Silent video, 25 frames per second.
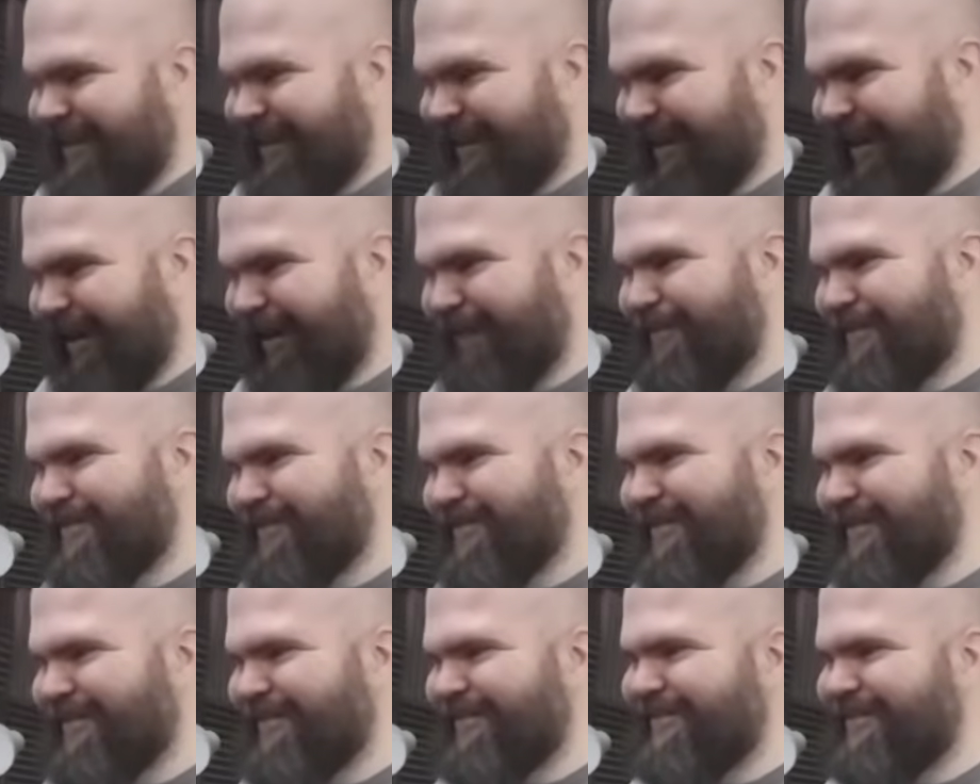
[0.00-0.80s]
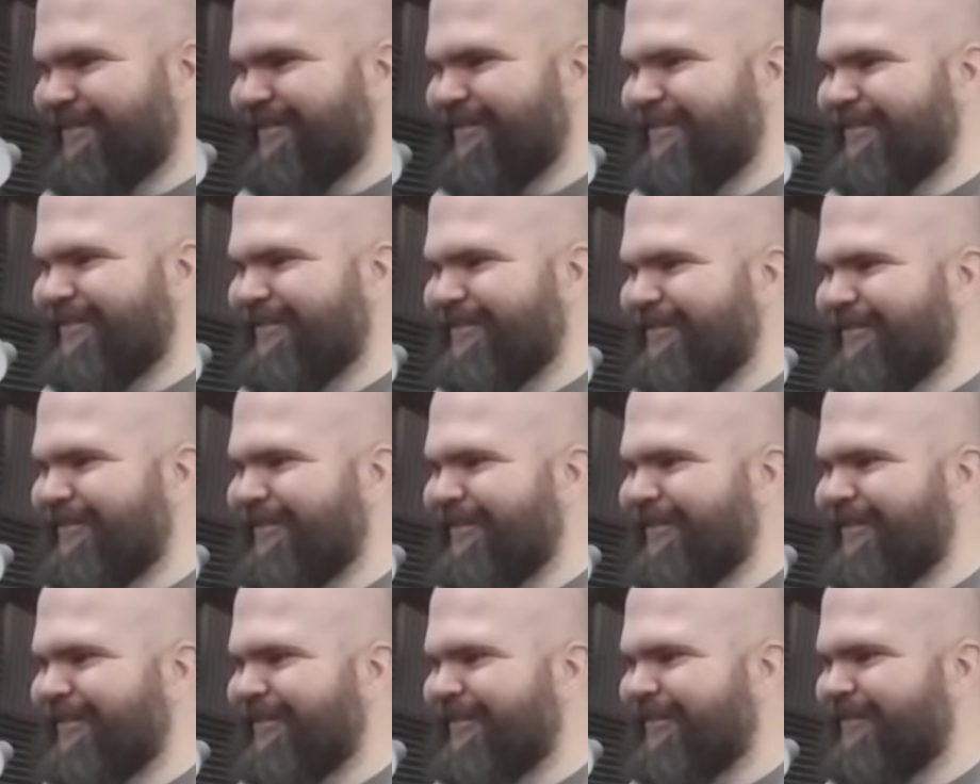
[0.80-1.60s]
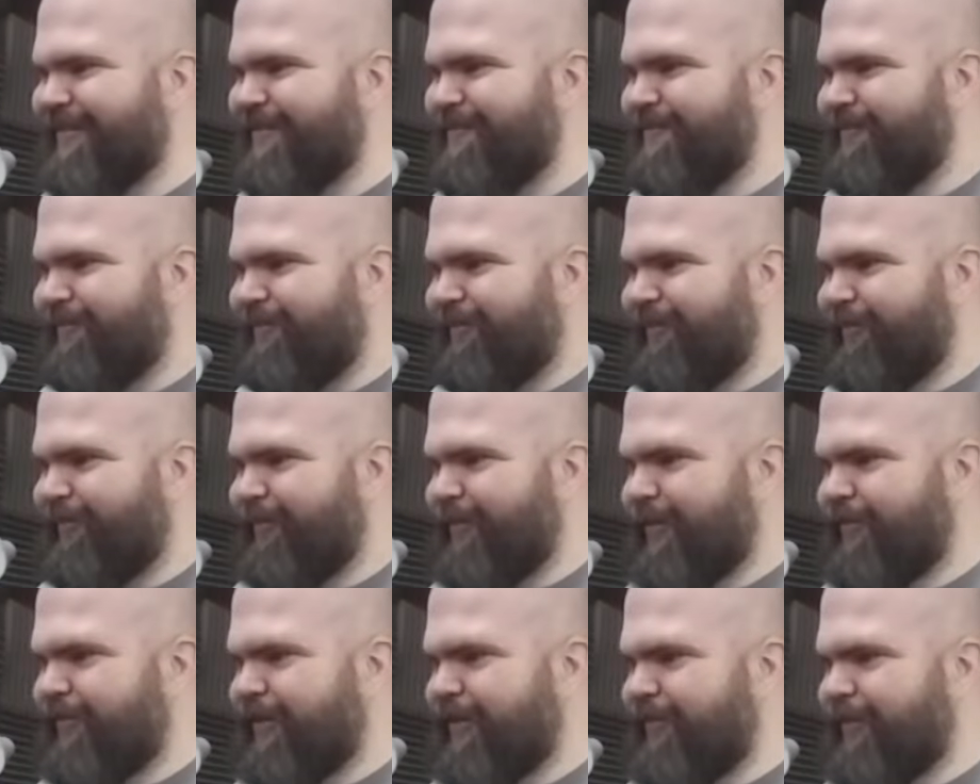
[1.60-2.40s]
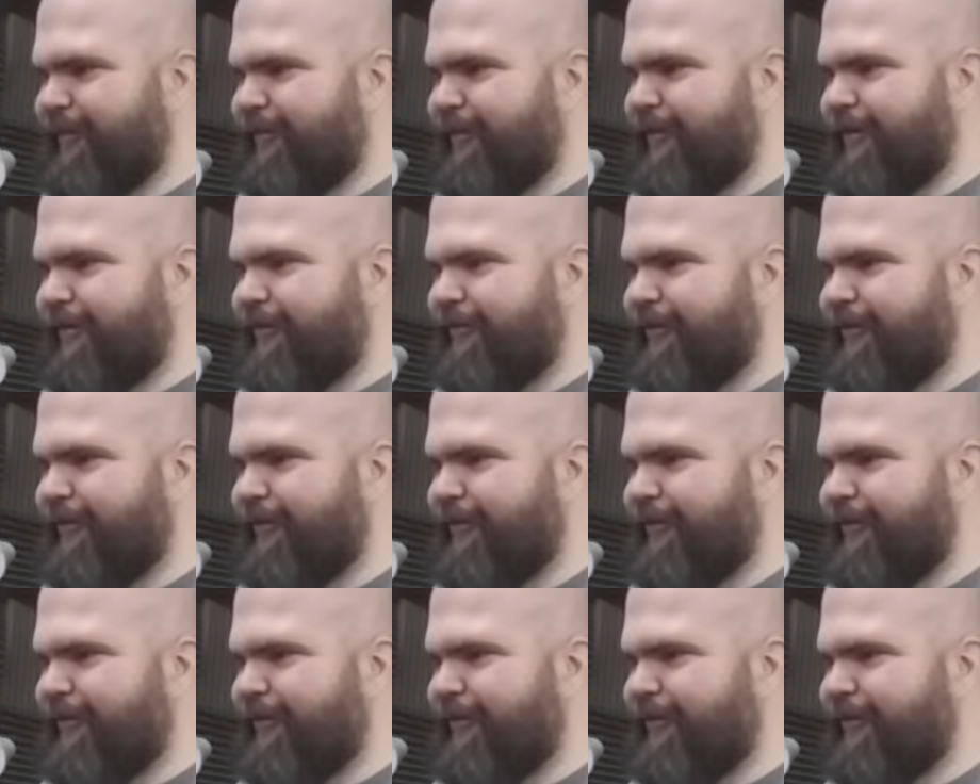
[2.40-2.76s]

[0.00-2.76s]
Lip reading: I have this as a cheat. But if we come up here,